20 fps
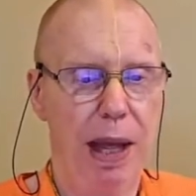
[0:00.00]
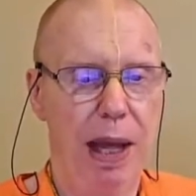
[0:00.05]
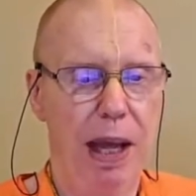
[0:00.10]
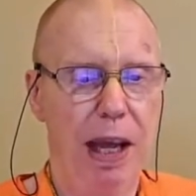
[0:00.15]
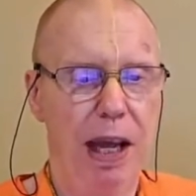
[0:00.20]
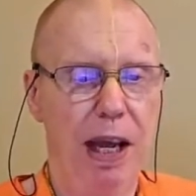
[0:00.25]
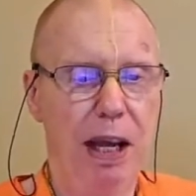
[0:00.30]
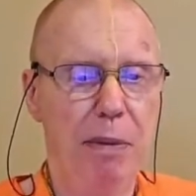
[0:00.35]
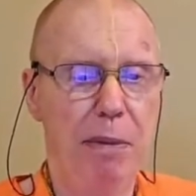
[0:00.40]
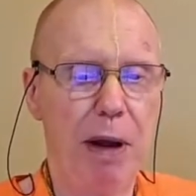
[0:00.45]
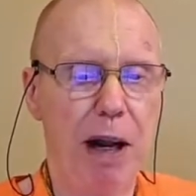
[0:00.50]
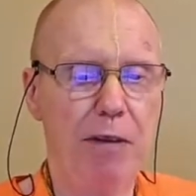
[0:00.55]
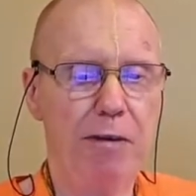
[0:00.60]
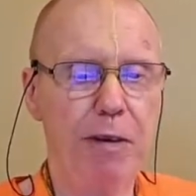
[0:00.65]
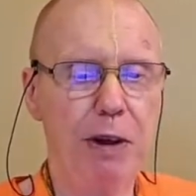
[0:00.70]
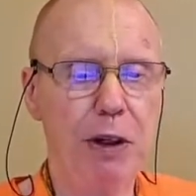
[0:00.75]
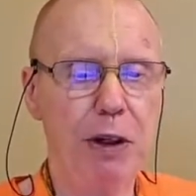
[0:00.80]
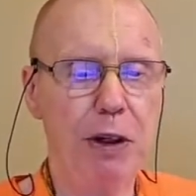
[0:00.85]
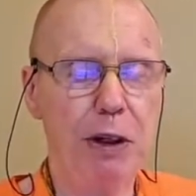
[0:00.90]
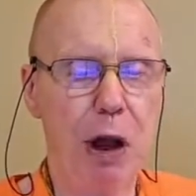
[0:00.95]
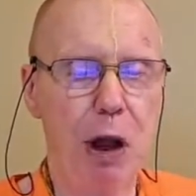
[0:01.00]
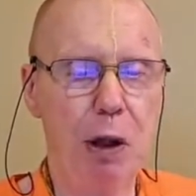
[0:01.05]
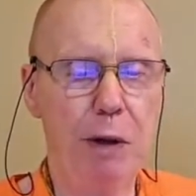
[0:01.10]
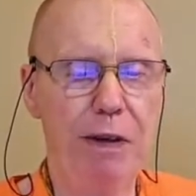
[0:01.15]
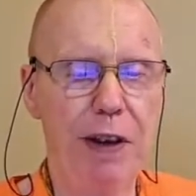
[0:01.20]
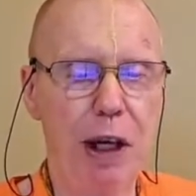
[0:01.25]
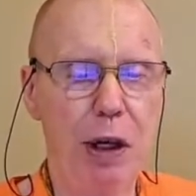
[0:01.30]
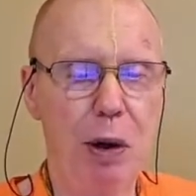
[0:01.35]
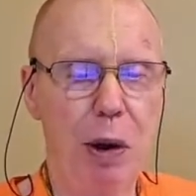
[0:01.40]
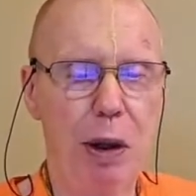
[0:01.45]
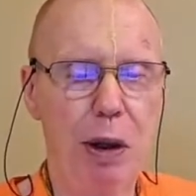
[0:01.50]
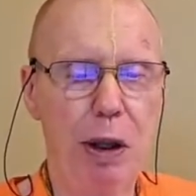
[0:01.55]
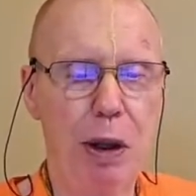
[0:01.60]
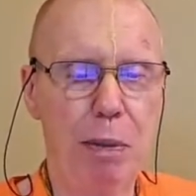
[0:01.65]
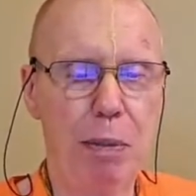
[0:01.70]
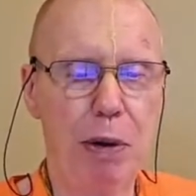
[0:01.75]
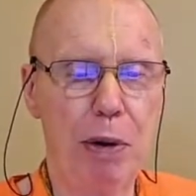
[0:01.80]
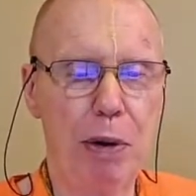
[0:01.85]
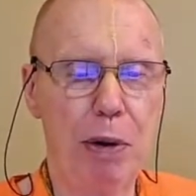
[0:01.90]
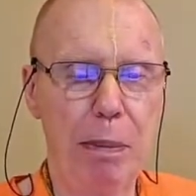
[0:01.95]
but for solving all the
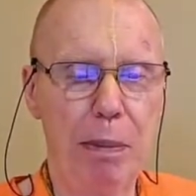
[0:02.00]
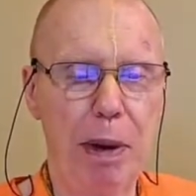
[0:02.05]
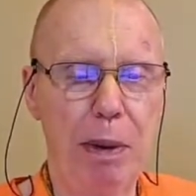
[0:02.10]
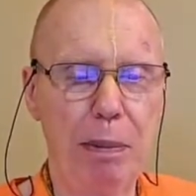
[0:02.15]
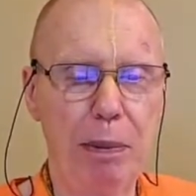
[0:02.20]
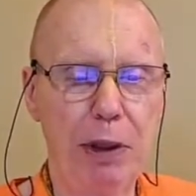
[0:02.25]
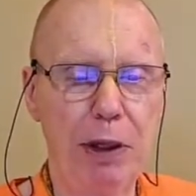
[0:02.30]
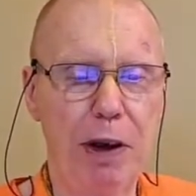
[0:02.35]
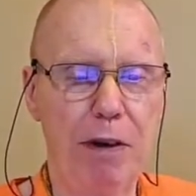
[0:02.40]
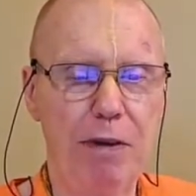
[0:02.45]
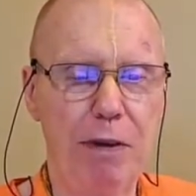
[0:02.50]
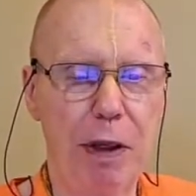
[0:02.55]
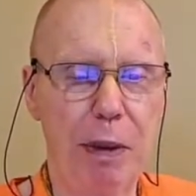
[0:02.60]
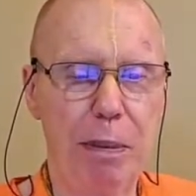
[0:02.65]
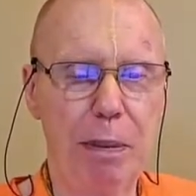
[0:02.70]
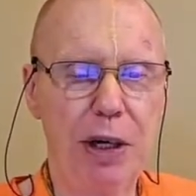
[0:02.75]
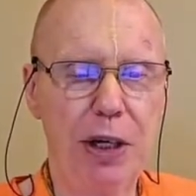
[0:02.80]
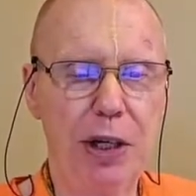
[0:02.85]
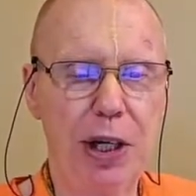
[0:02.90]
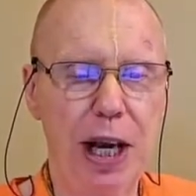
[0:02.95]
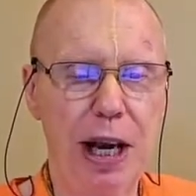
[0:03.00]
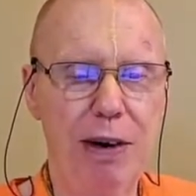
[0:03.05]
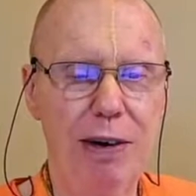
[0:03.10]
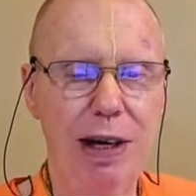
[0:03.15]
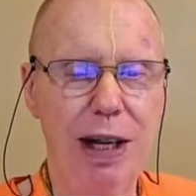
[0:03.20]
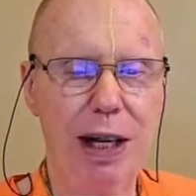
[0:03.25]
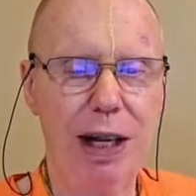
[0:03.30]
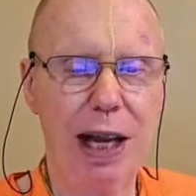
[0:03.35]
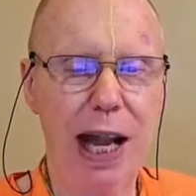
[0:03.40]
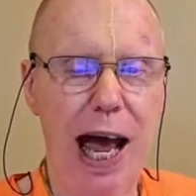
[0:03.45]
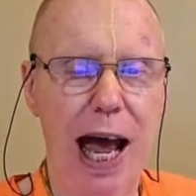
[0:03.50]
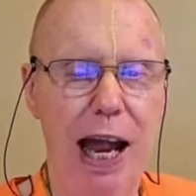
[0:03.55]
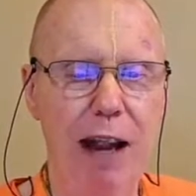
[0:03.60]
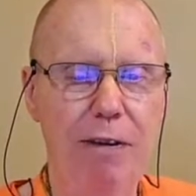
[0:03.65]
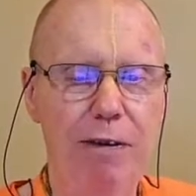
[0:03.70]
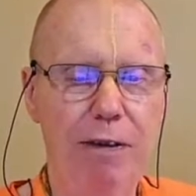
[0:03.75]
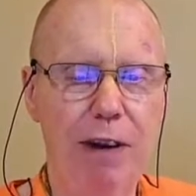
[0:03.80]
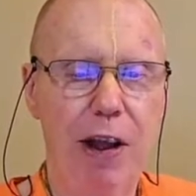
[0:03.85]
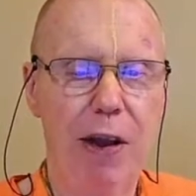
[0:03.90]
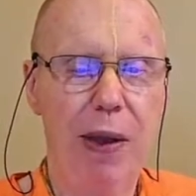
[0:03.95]
problems of the material life
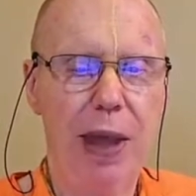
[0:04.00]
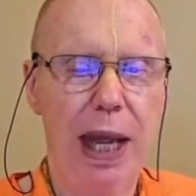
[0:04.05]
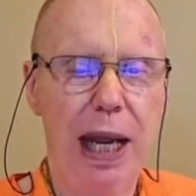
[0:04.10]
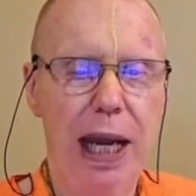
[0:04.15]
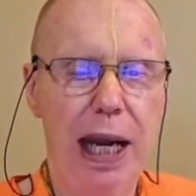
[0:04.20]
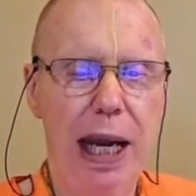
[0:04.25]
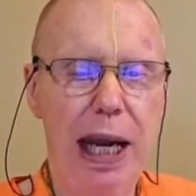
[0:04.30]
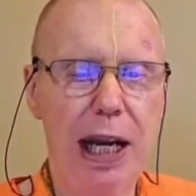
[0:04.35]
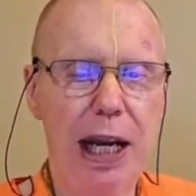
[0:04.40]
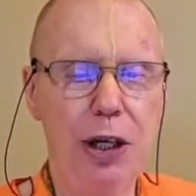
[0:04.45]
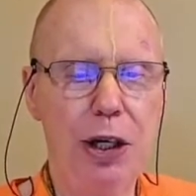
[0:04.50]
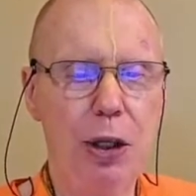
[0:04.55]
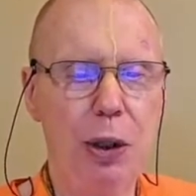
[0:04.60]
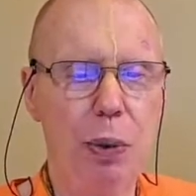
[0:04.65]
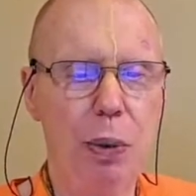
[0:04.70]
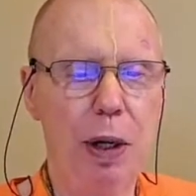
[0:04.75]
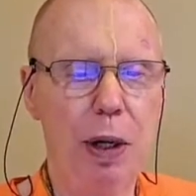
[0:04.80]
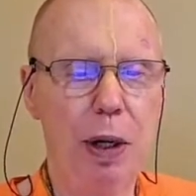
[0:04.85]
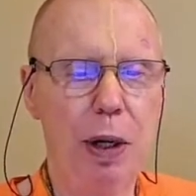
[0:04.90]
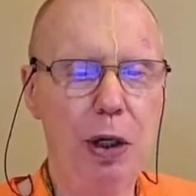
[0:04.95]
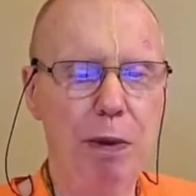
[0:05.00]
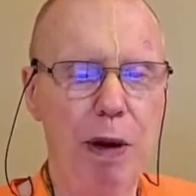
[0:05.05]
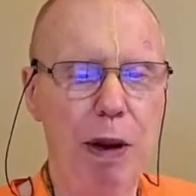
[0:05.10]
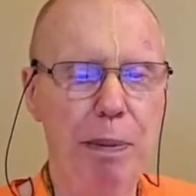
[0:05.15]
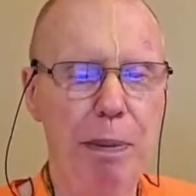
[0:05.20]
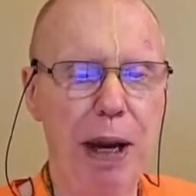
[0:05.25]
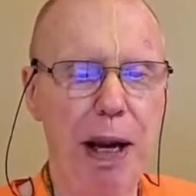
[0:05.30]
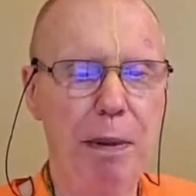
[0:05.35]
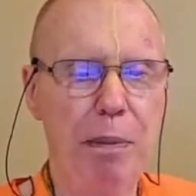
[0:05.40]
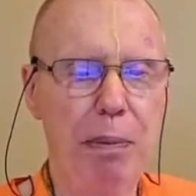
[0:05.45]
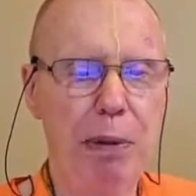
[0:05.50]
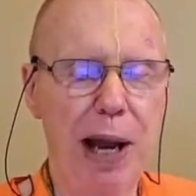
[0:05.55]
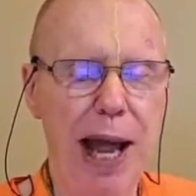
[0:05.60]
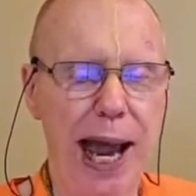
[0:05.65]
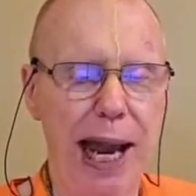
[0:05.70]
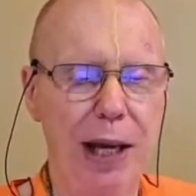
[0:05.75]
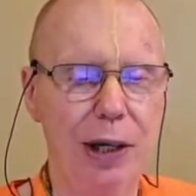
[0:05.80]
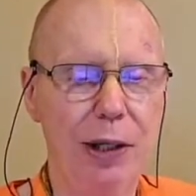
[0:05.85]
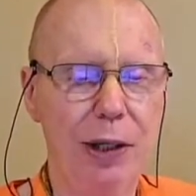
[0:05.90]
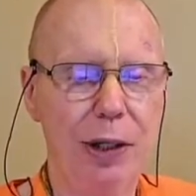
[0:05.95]
into which we're being
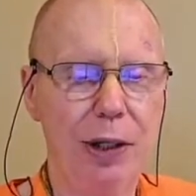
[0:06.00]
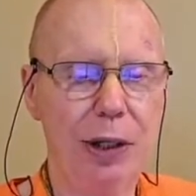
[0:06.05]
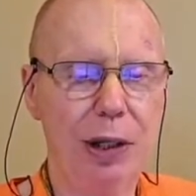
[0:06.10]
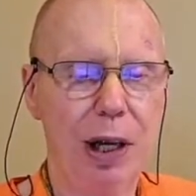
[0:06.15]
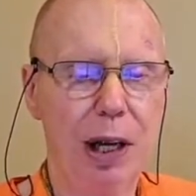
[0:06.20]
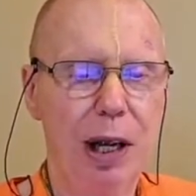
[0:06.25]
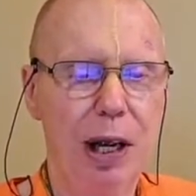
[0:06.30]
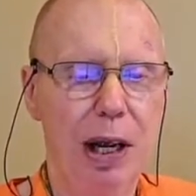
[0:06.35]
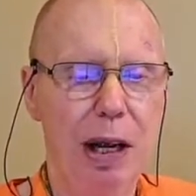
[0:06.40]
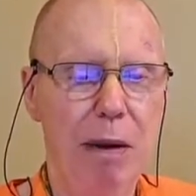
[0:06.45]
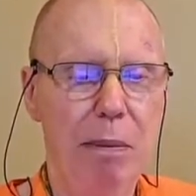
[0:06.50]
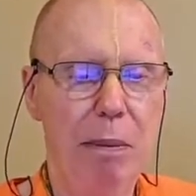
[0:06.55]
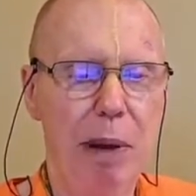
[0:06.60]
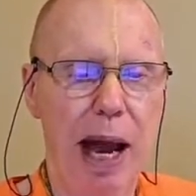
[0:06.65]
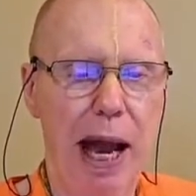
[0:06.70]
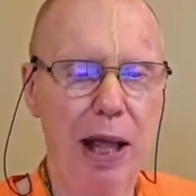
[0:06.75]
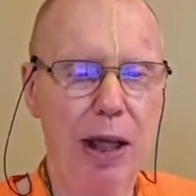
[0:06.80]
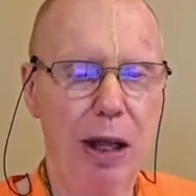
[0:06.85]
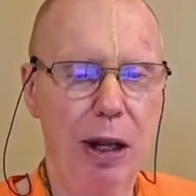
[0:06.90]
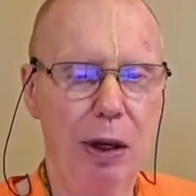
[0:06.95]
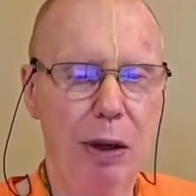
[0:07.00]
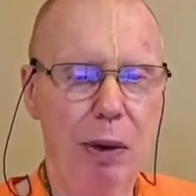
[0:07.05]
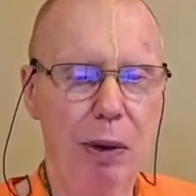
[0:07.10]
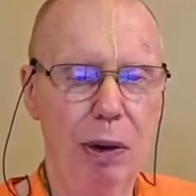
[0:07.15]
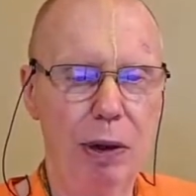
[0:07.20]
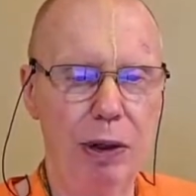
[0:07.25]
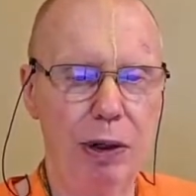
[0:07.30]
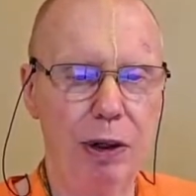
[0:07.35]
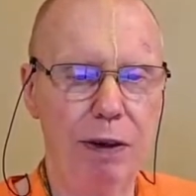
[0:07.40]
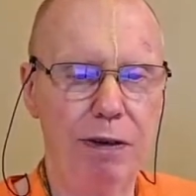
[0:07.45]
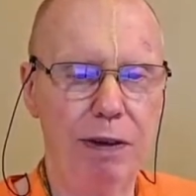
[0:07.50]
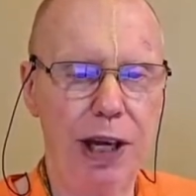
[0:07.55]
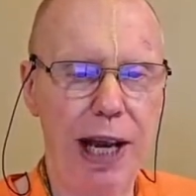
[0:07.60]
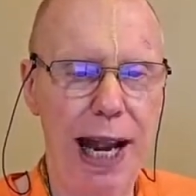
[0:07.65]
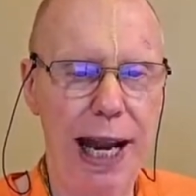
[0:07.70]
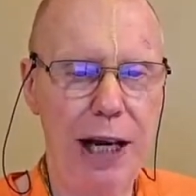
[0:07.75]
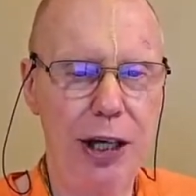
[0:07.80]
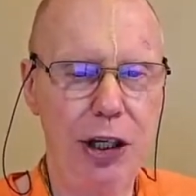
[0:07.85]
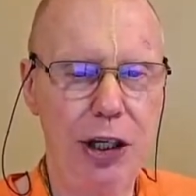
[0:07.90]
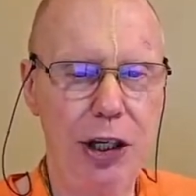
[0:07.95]
placed by the laws of
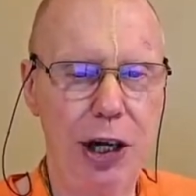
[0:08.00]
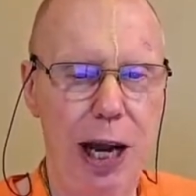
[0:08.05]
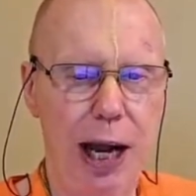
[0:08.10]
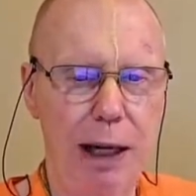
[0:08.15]
nature.